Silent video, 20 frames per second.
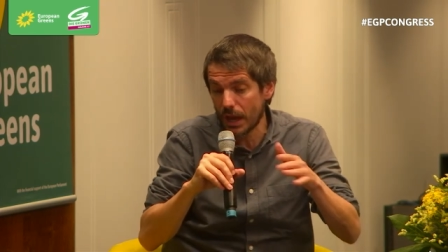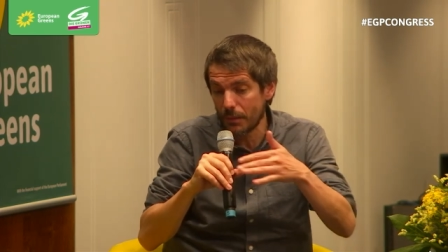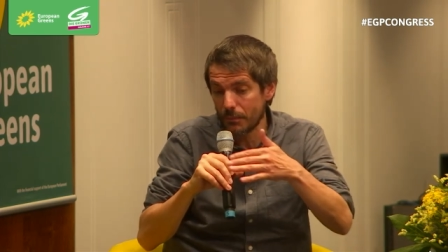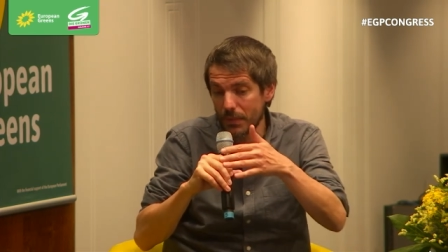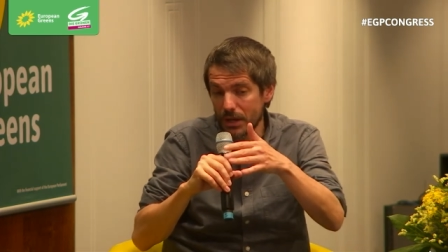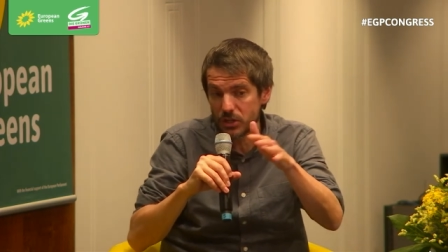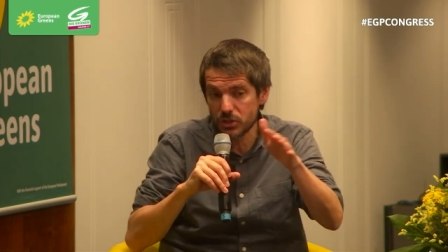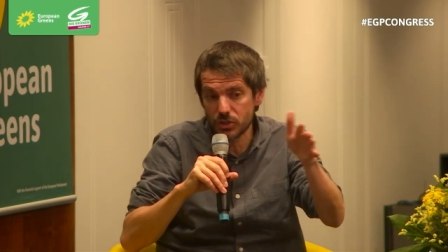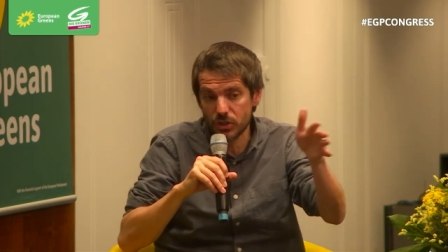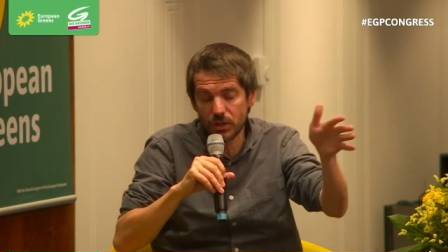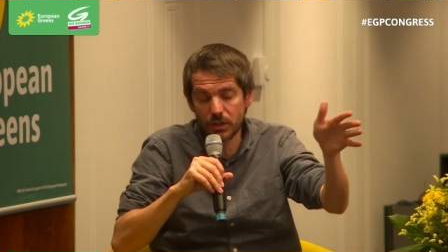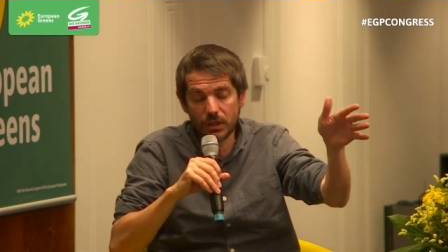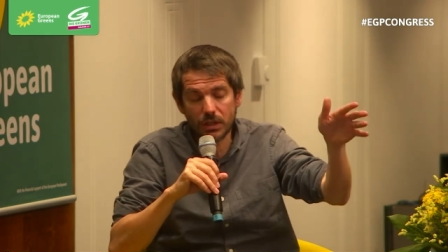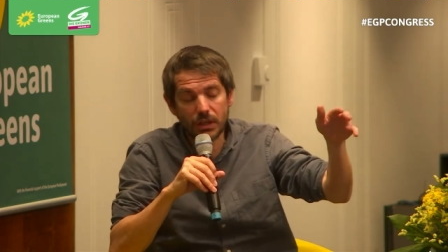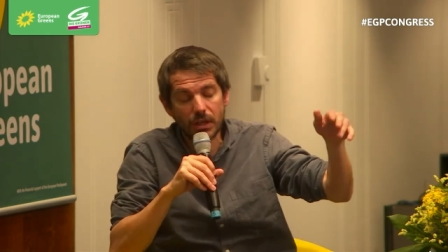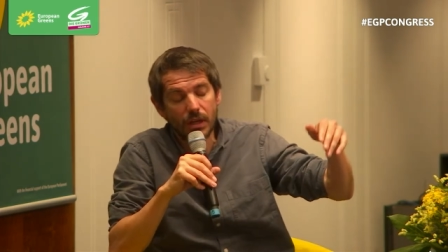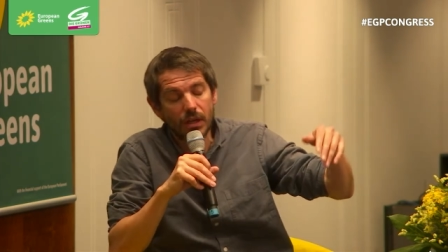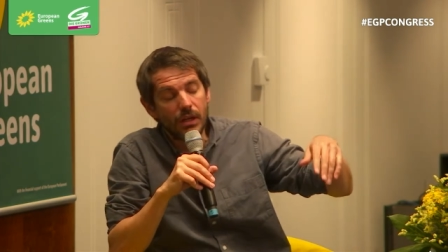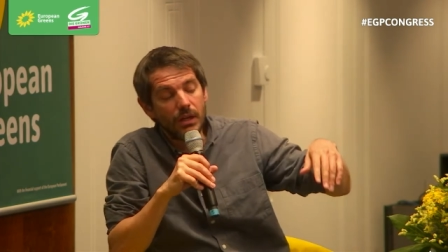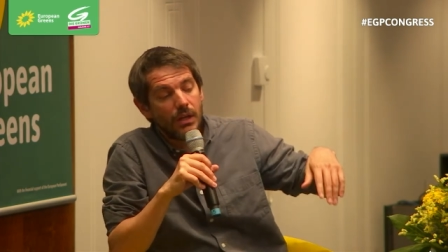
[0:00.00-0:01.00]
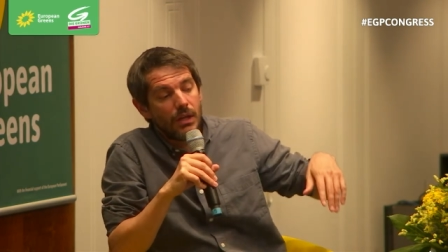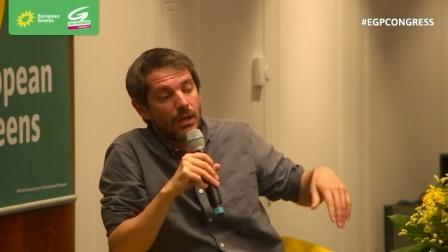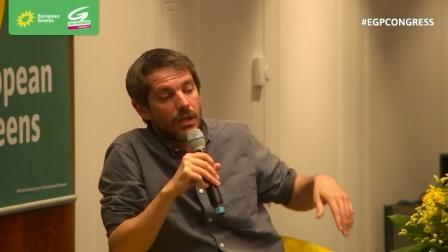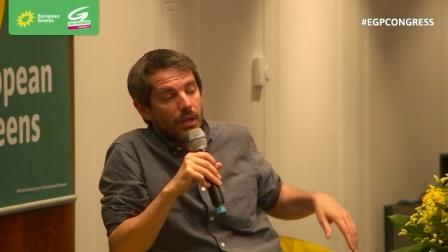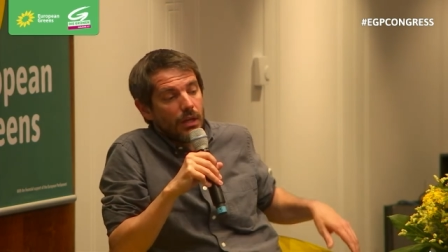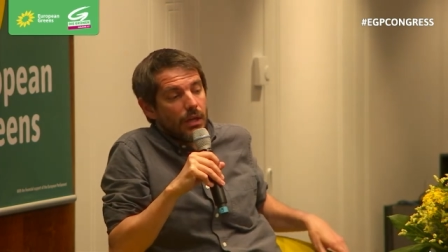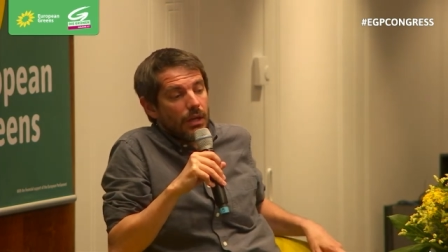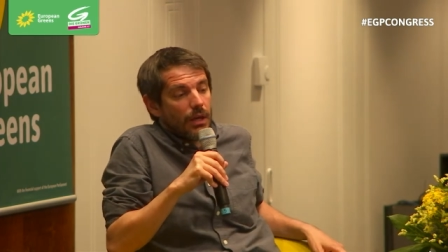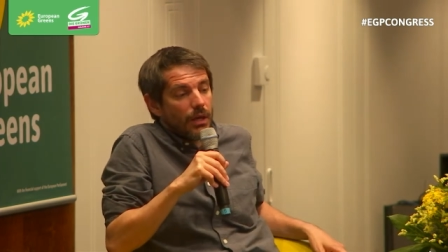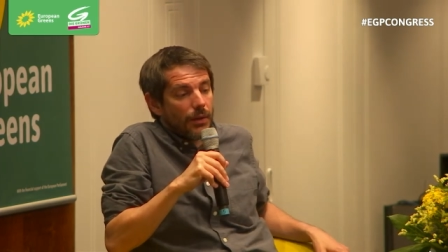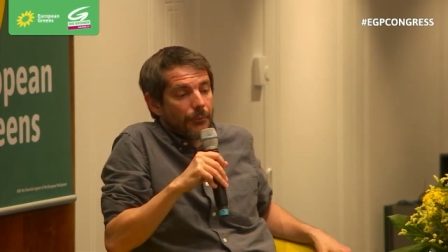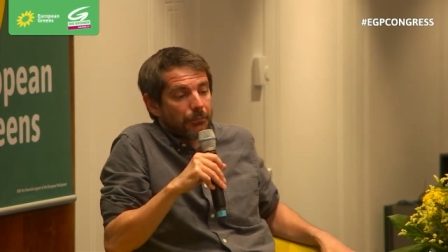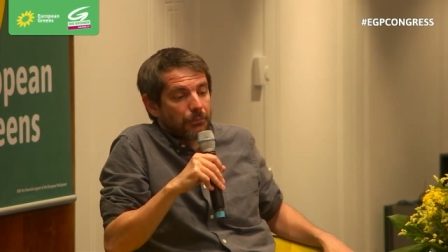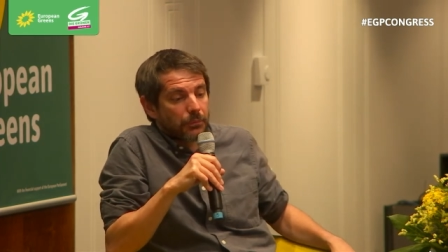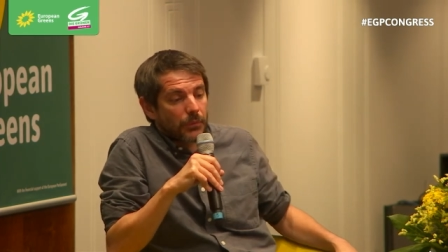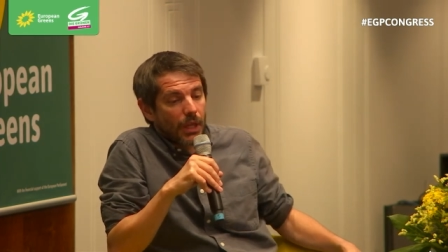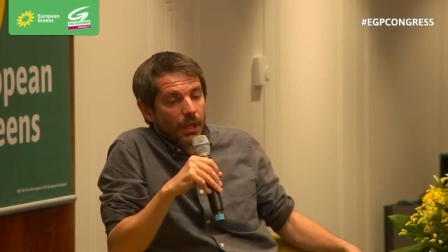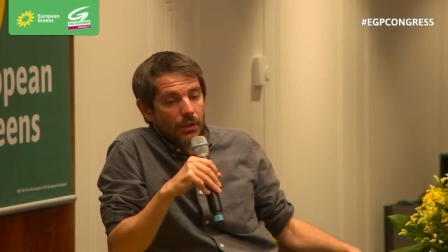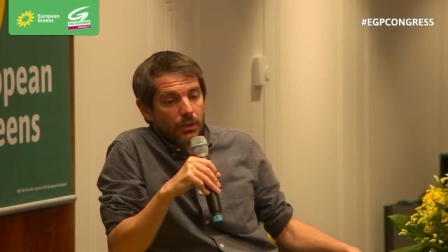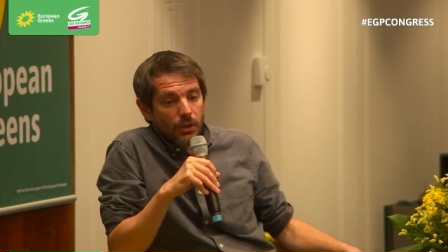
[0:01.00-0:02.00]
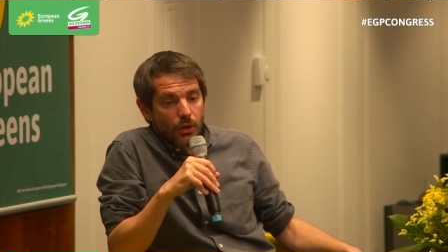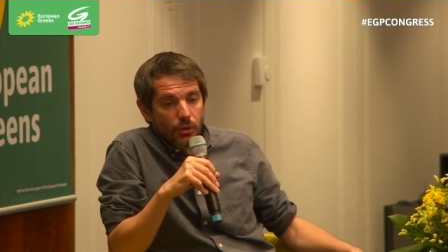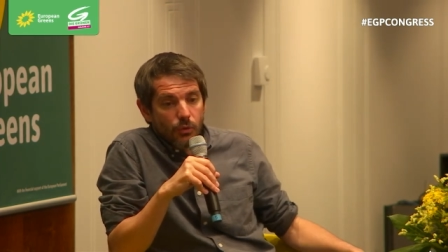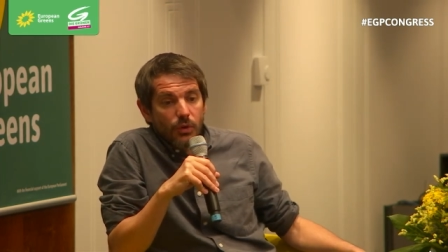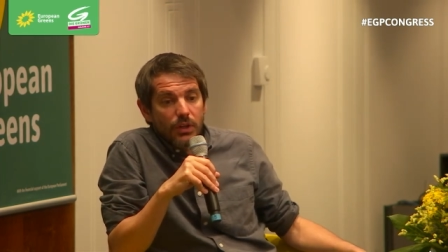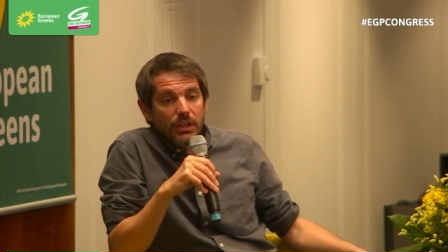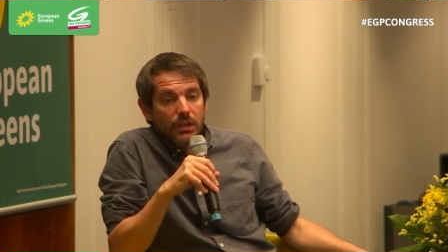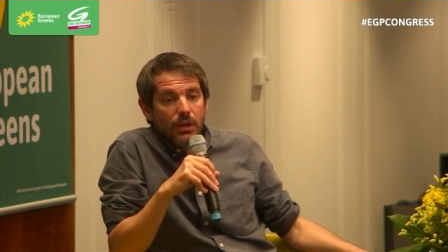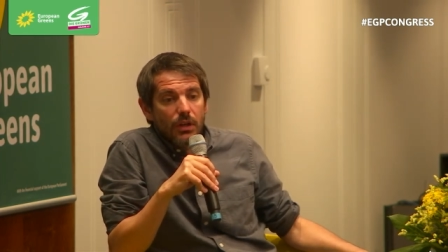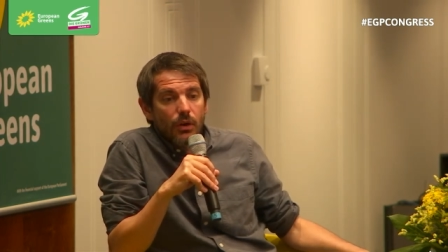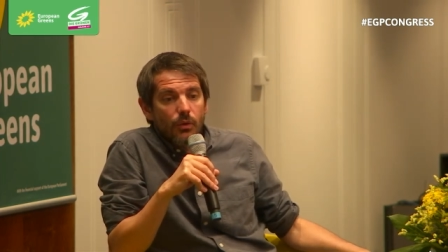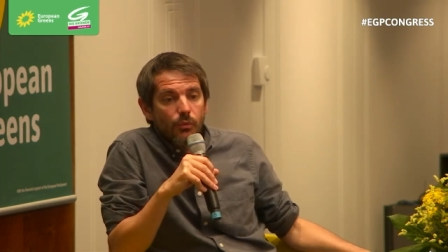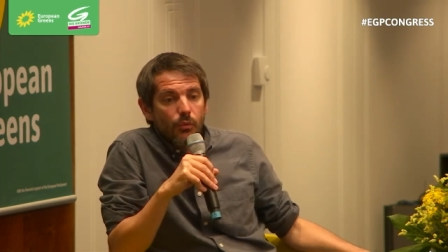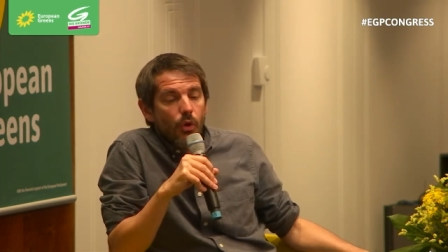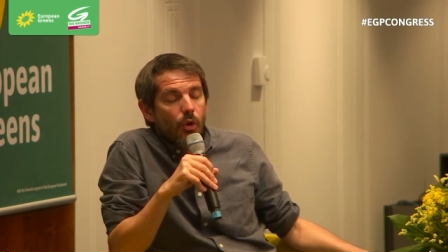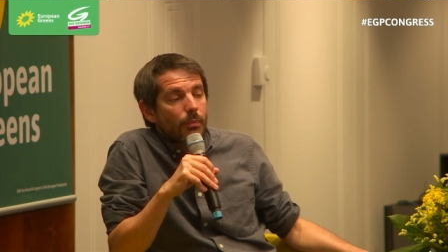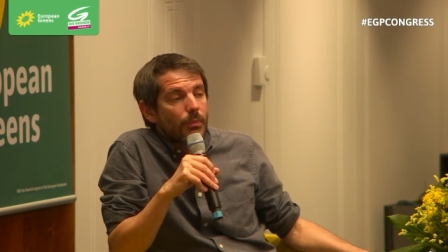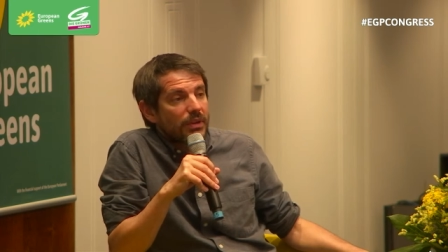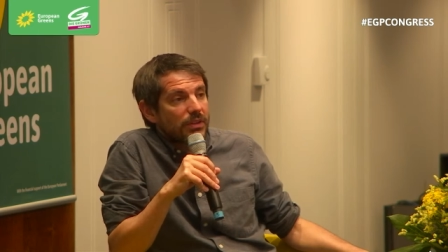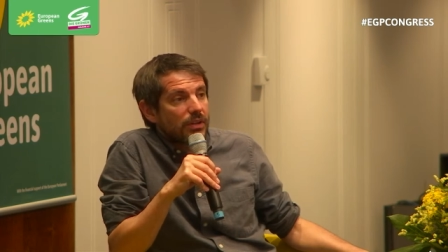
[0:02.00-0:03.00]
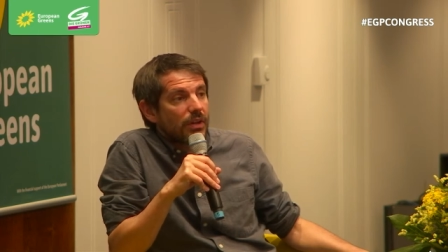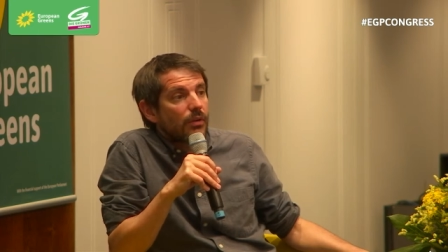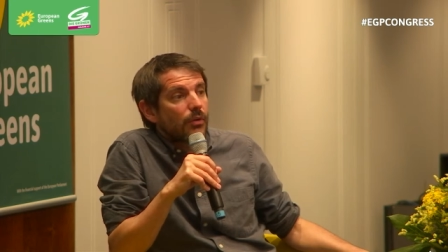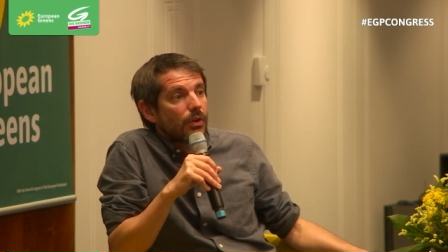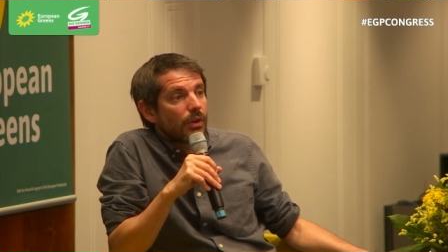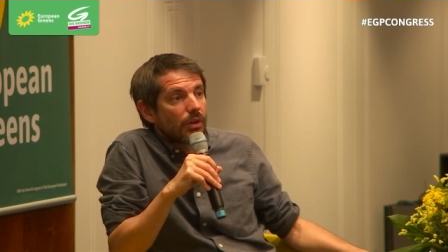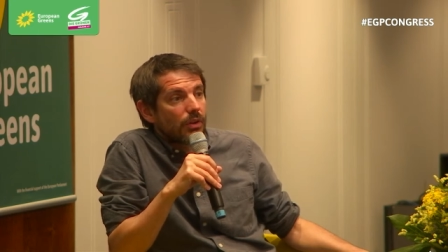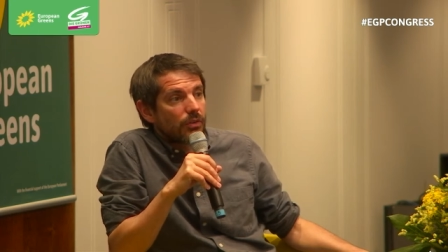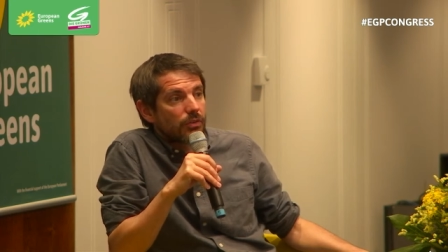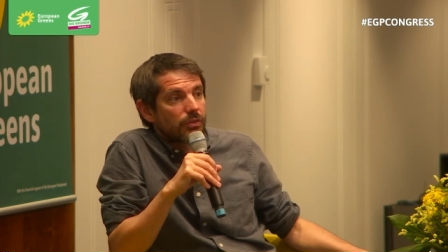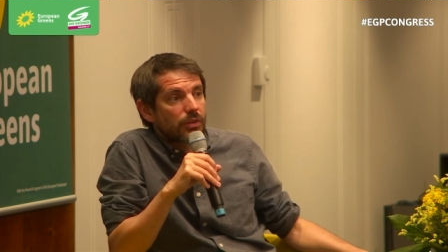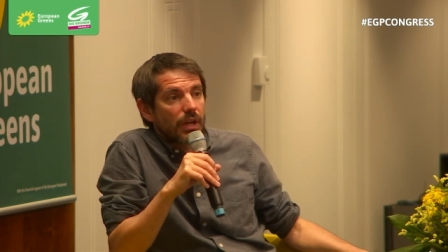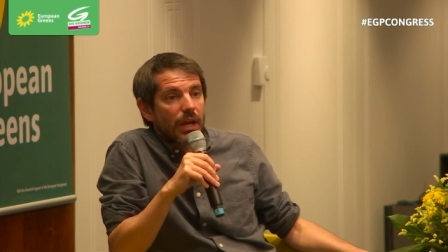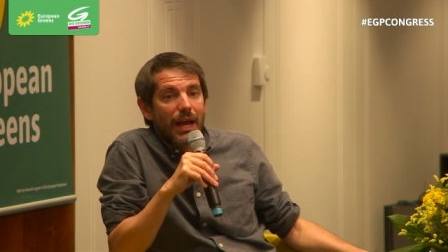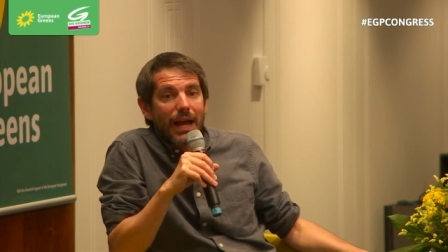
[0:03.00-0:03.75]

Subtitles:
I mentioned the Critical Raw Materials